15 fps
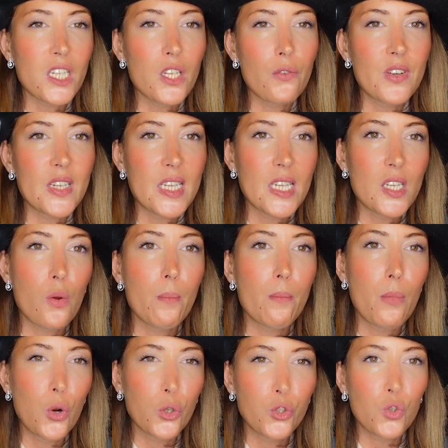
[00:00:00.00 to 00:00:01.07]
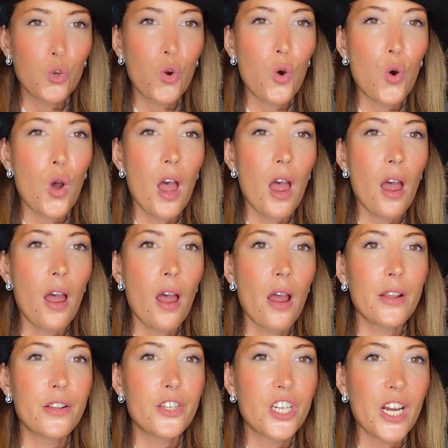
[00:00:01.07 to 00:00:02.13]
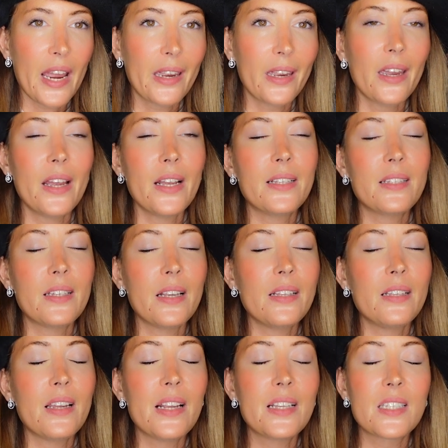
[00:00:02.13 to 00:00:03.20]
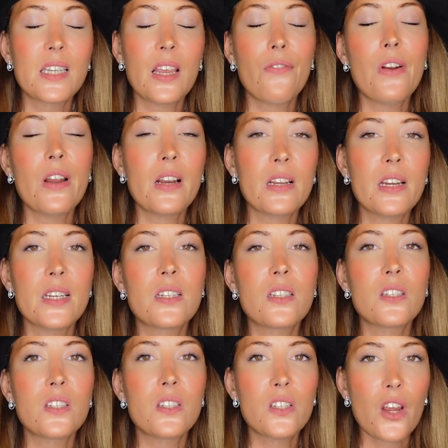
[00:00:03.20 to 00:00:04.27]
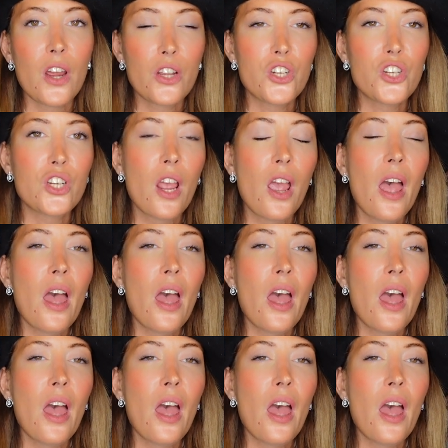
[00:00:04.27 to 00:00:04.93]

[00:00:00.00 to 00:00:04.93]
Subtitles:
So this is a moto jacket, and it's definitely such